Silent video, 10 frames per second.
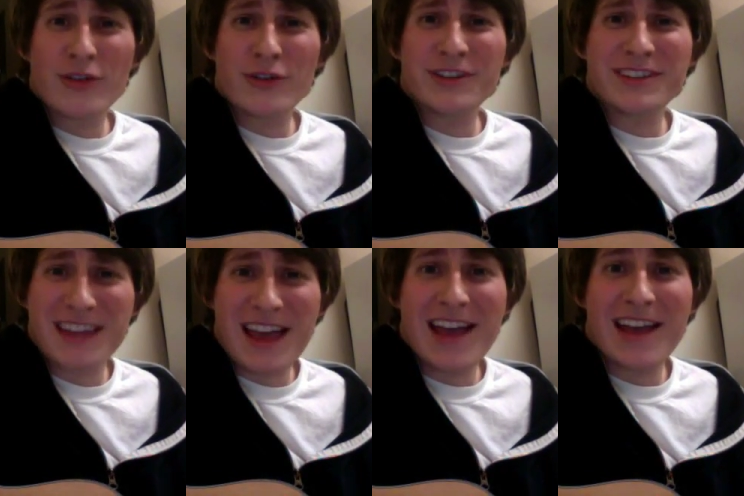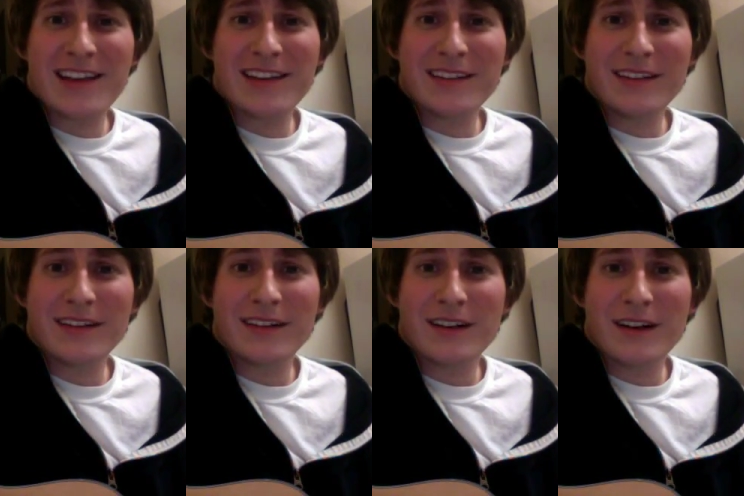other day
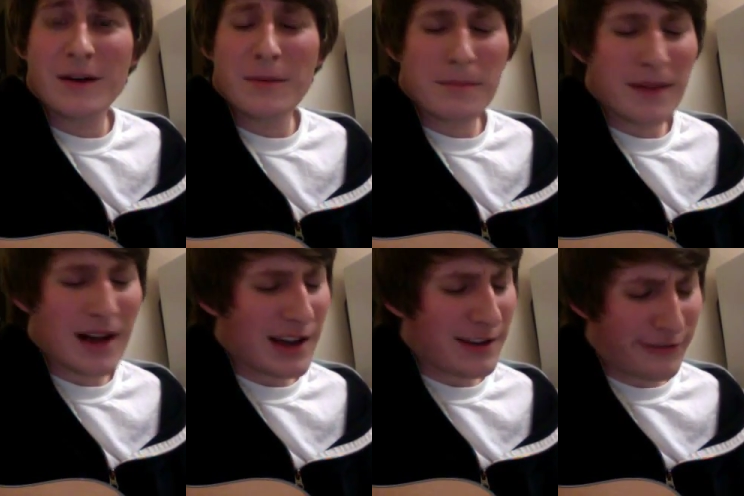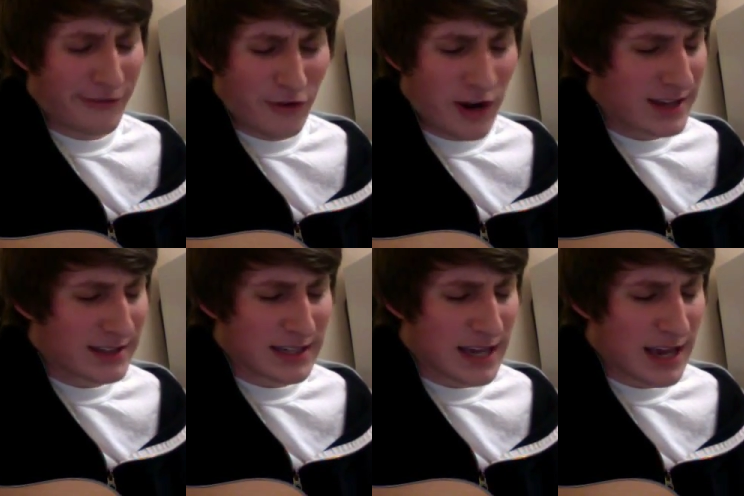my friend